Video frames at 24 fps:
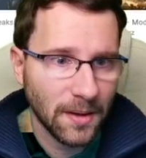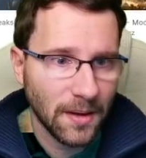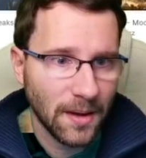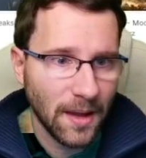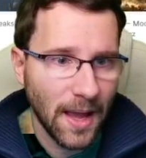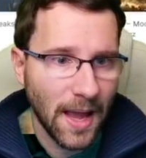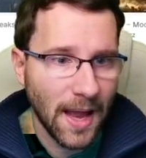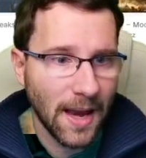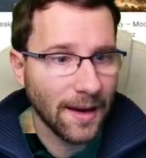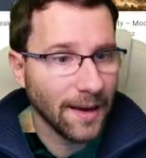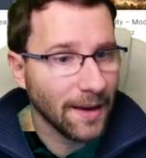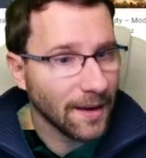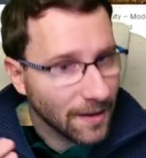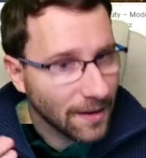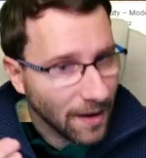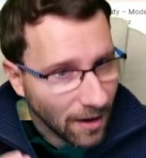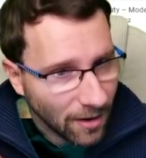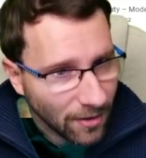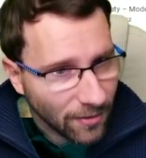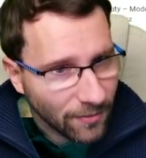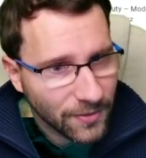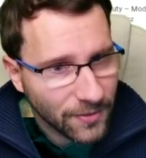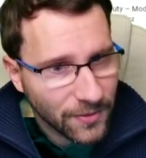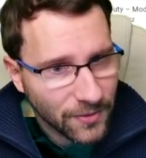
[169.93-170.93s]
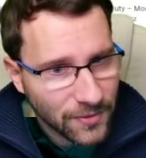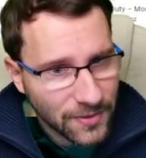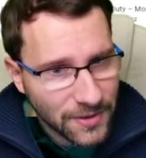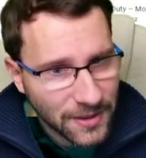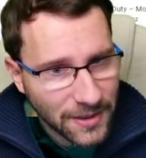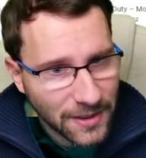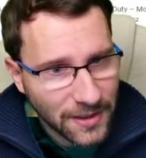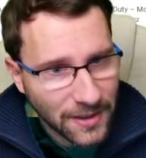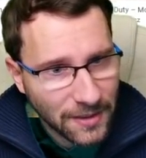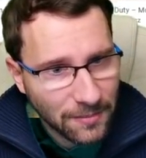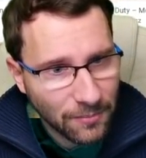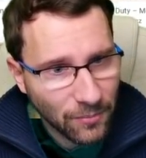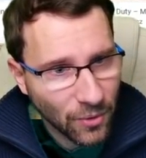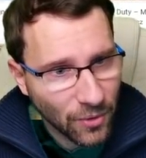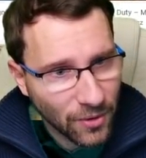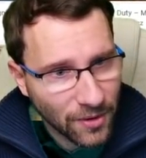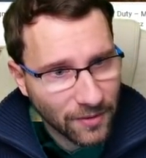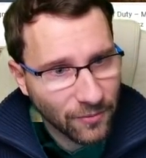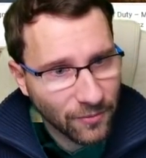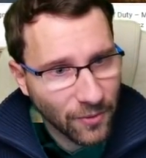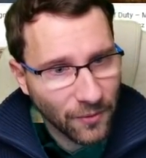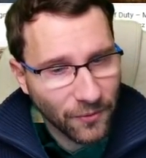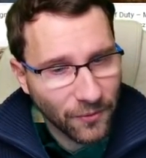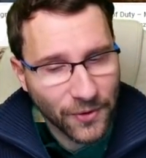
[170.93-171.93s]
And in Call of Duty
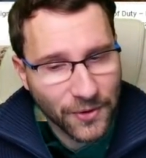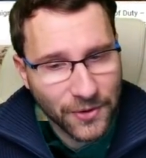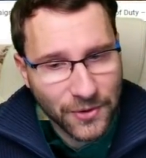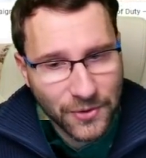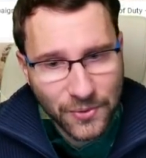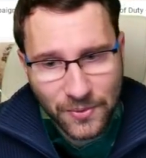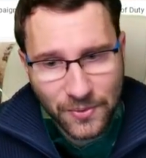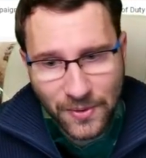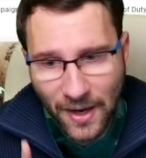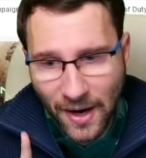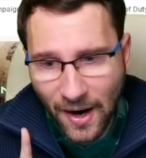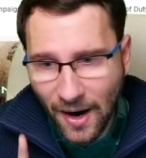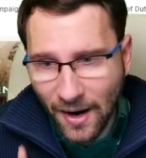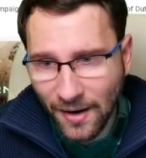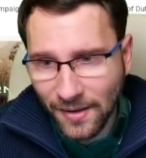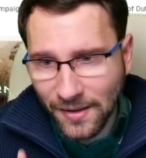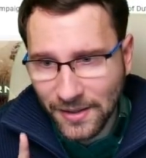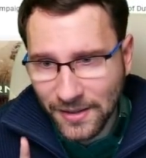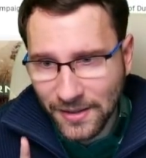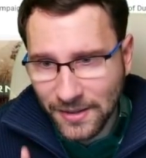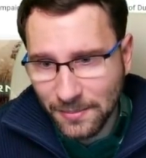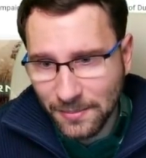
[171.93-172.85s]
Modern Warfare 2 there are these